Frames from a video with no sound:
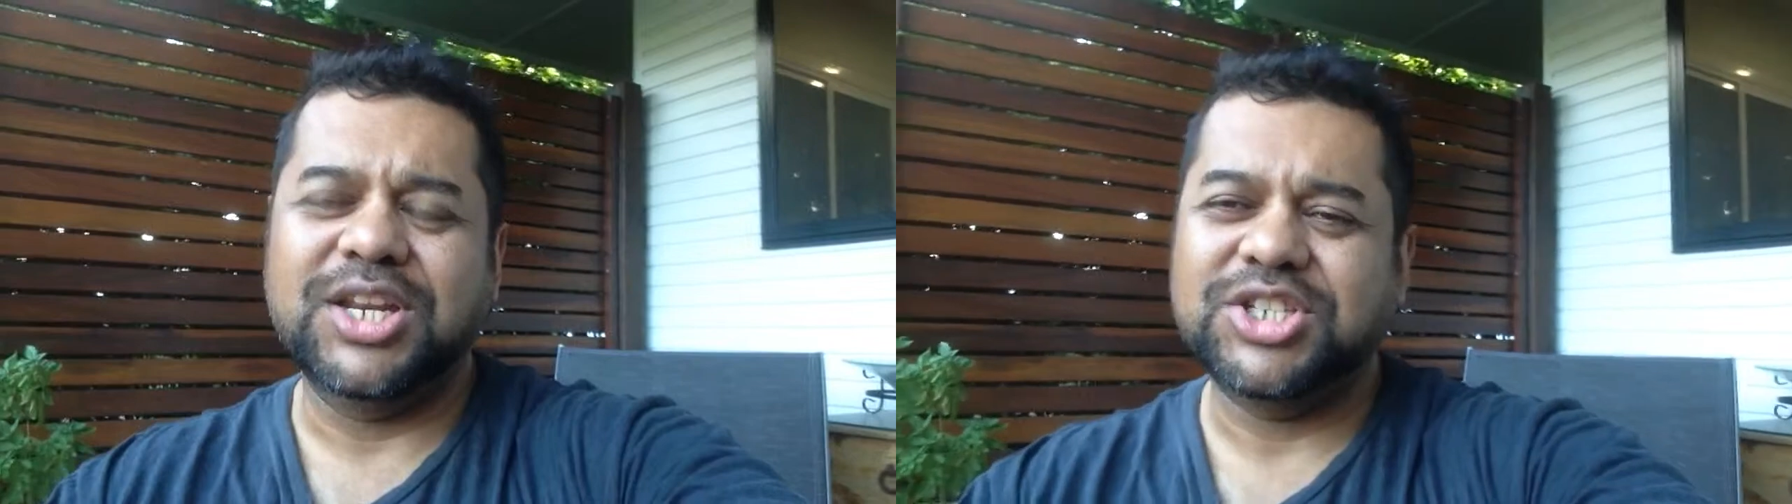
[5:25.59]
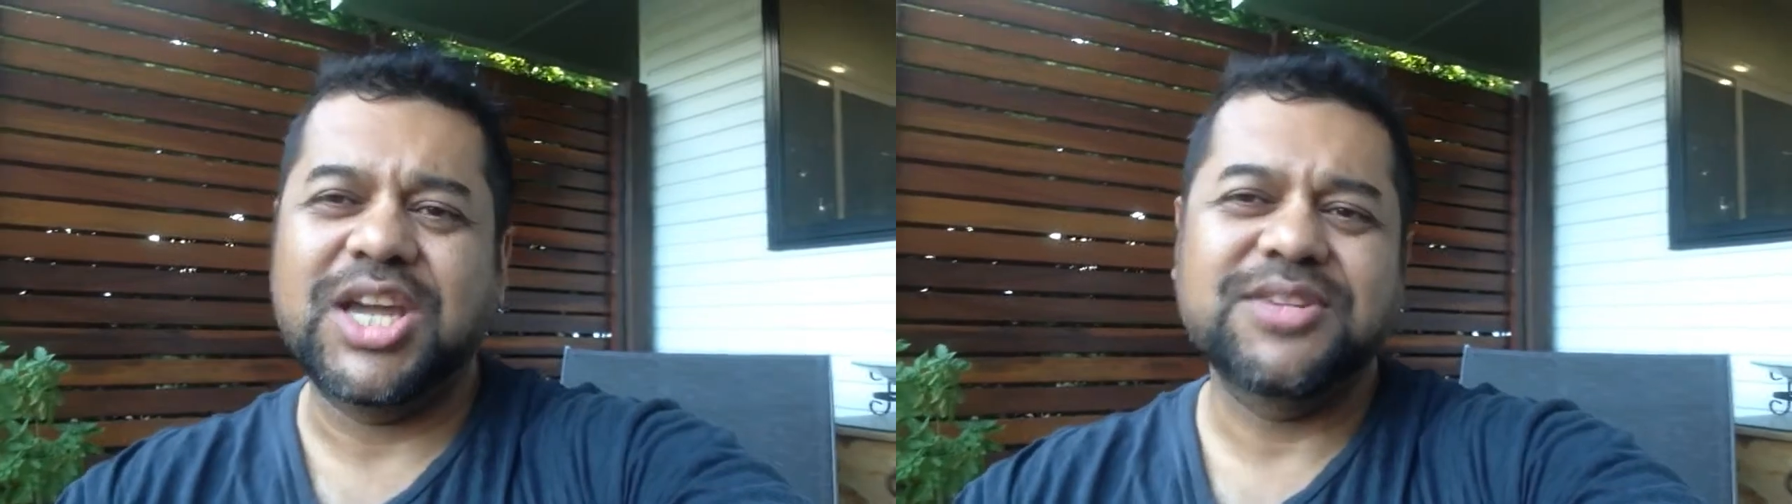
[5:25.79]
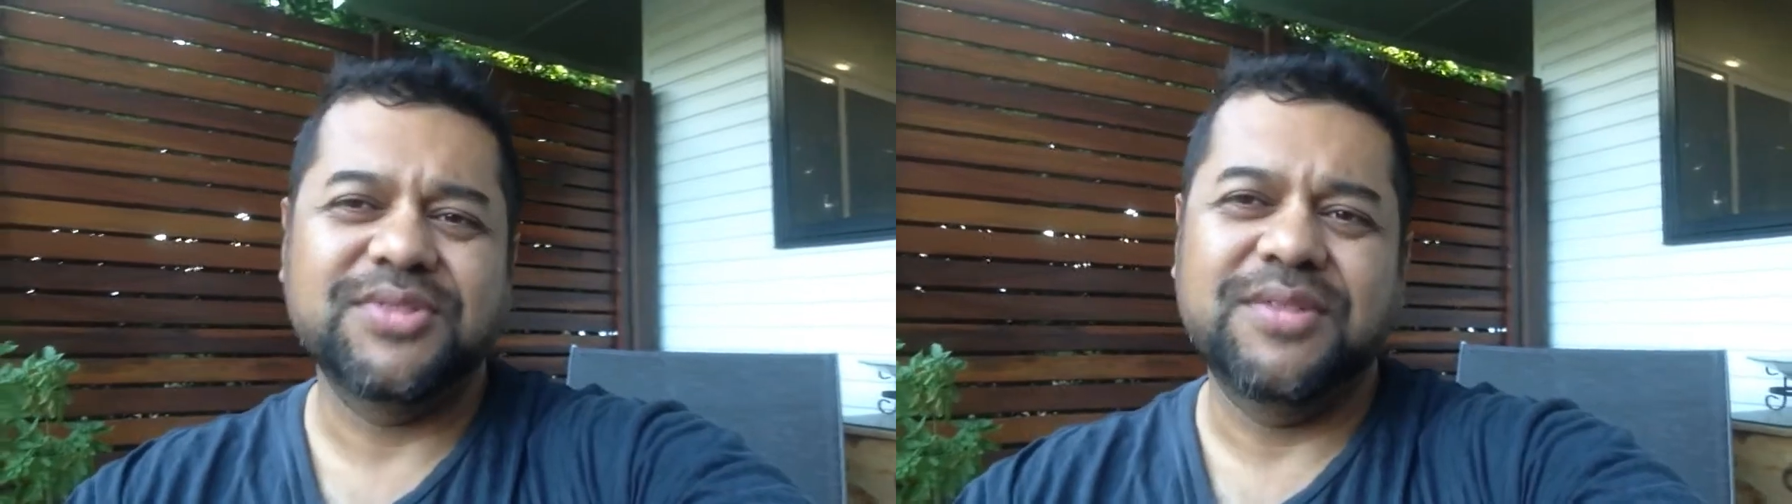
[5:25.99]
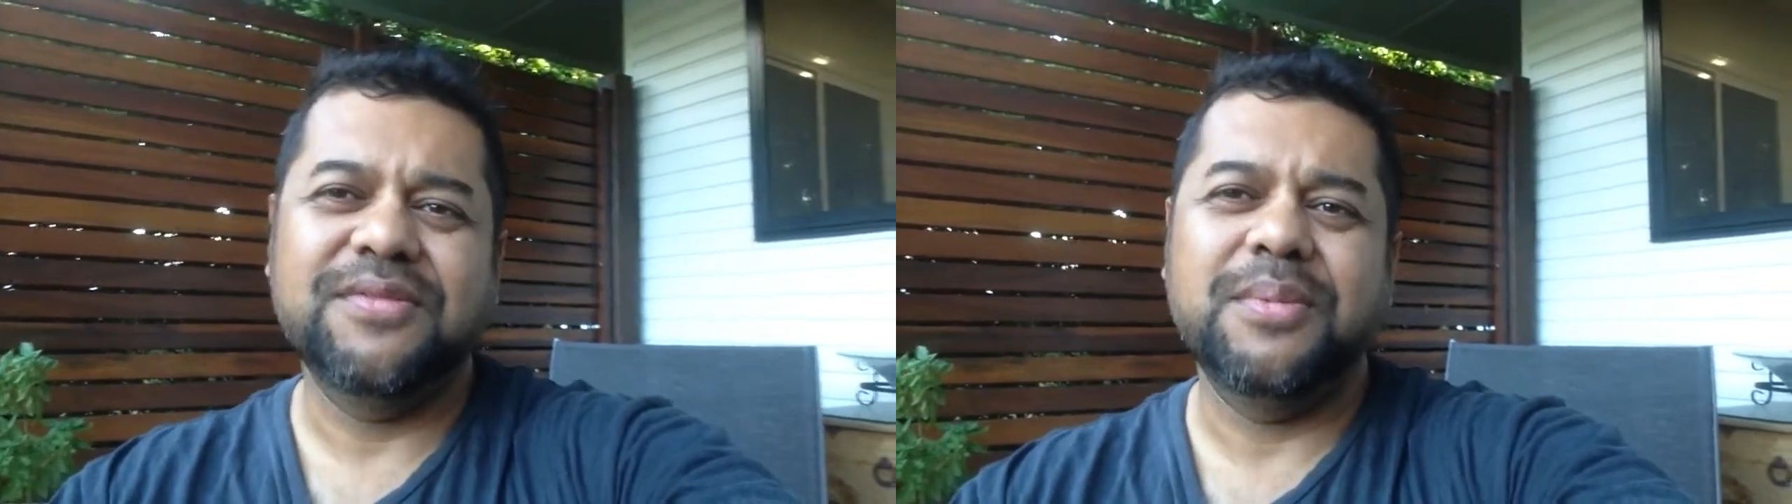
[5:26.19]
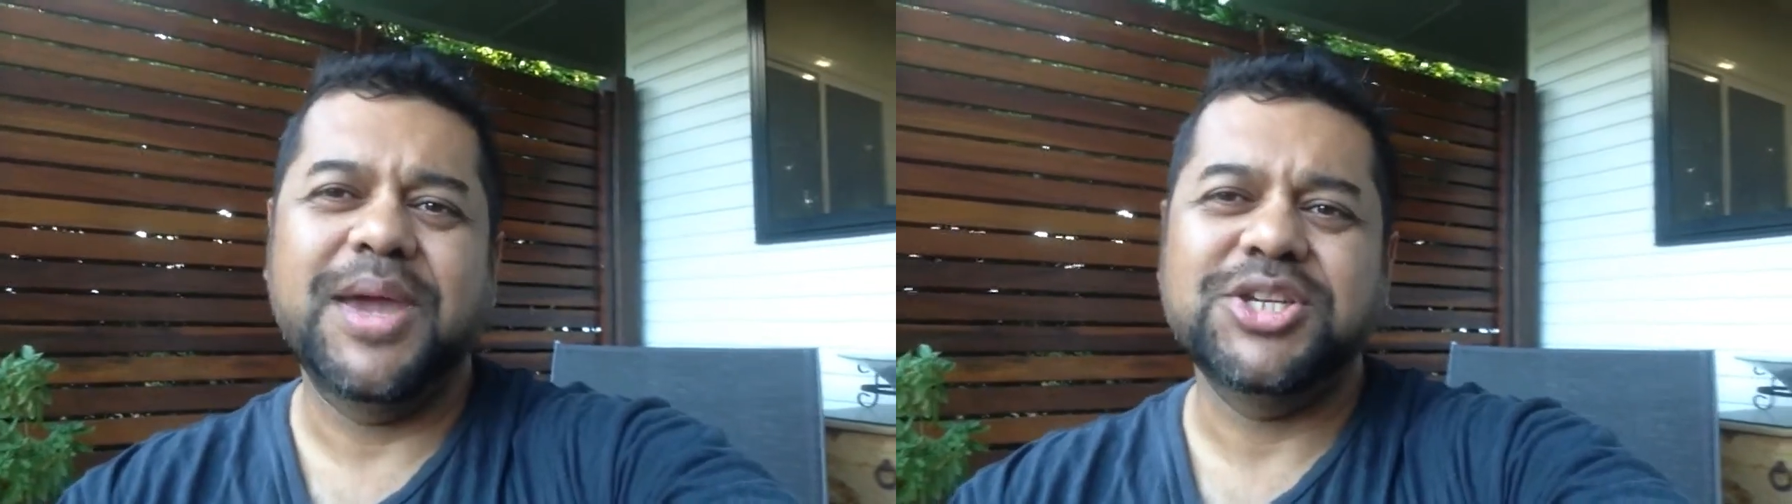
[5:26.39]
exchange for the
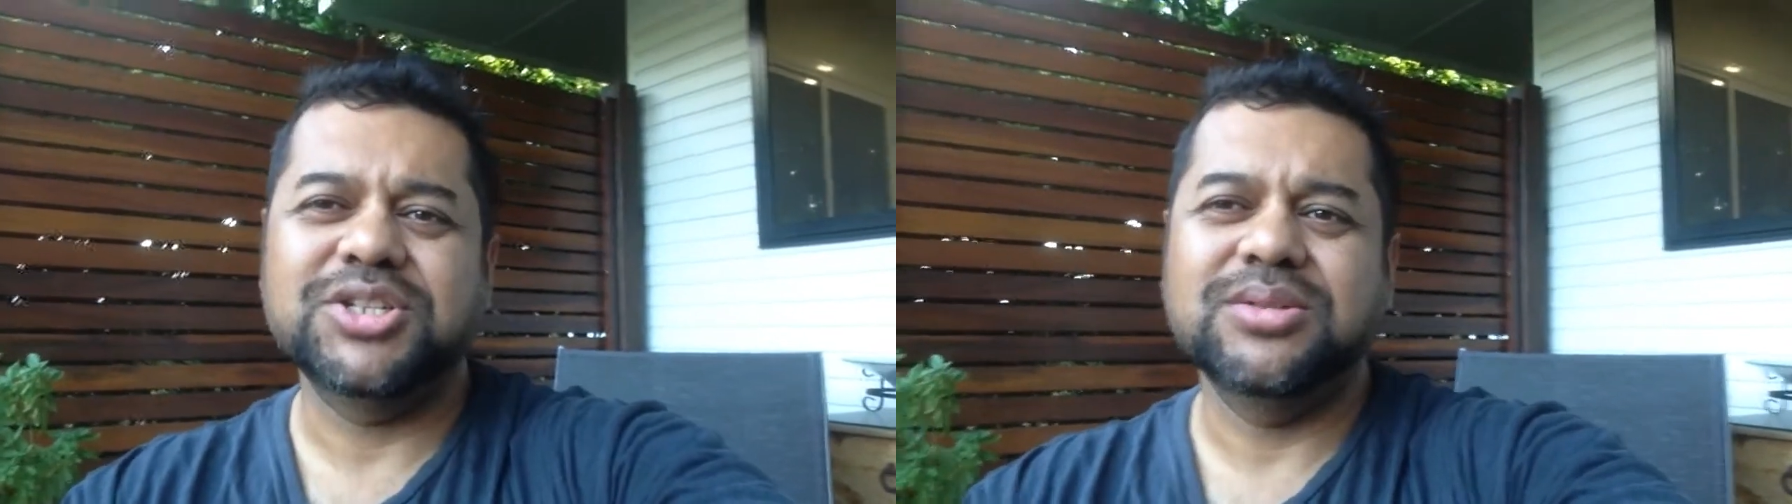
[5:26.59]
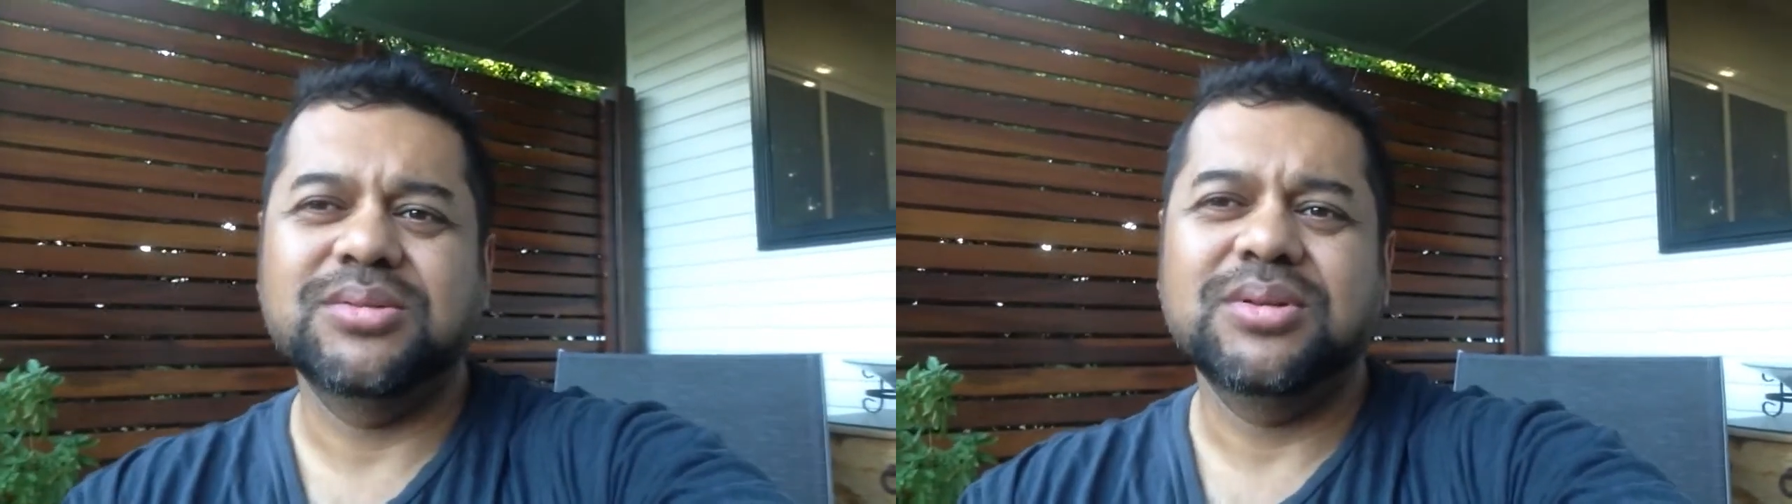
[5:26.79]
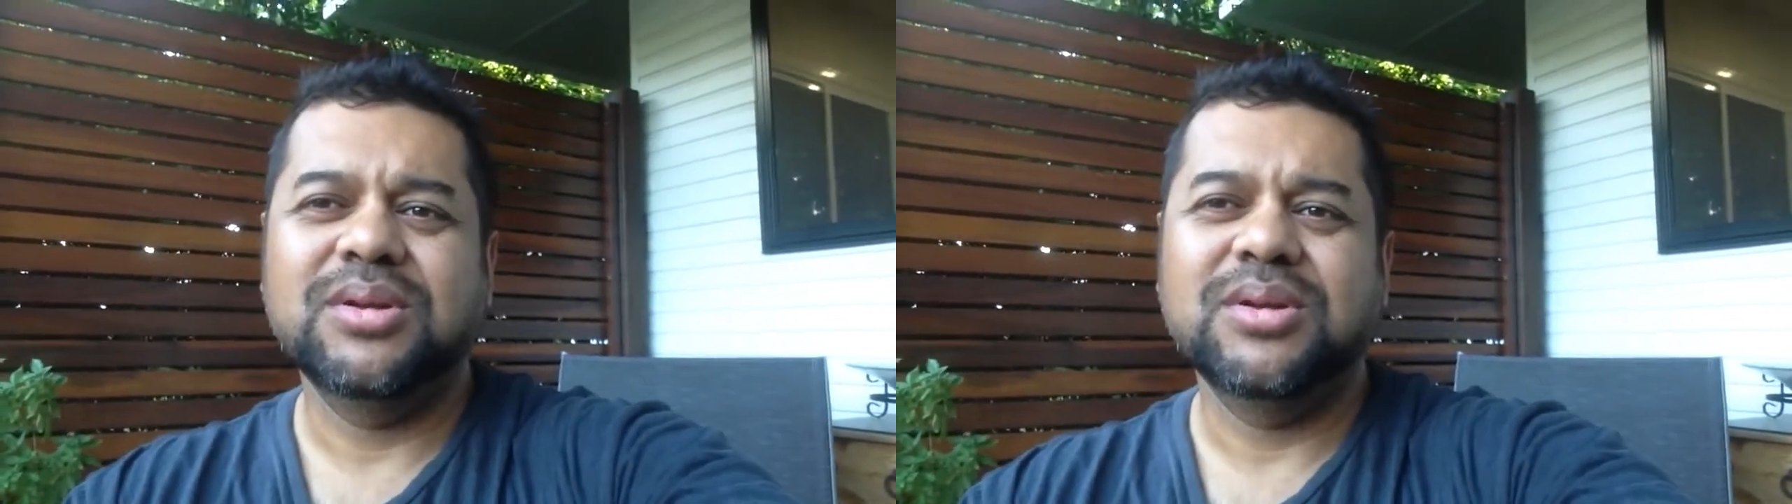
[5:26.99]
information